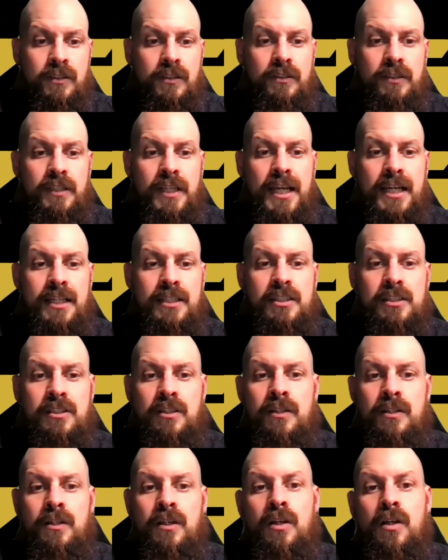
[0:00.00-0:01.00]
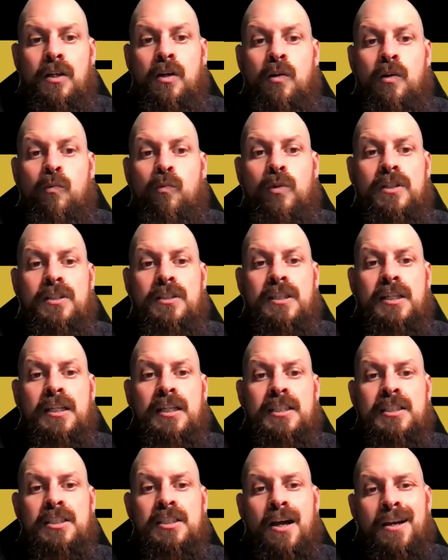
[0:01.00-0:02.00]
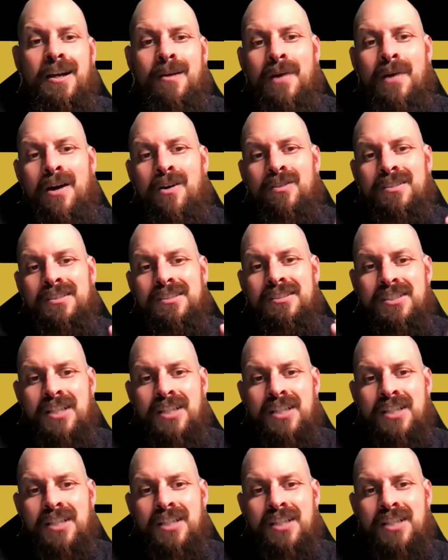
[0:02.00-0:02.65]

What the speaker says: Next, we're going to talk about